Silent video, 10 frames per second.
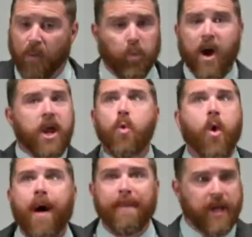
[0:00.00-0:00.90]
What do you
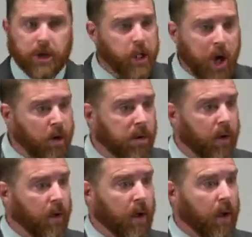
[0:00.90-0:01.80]
want me to do?
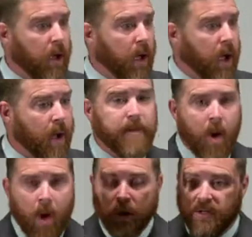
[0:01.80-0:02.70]
I'm
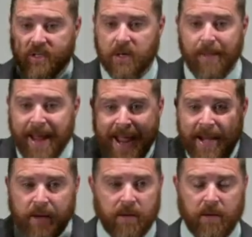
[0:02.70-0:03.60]
yours. I'm
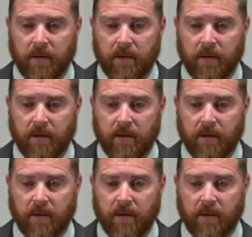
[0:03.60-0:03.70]
in.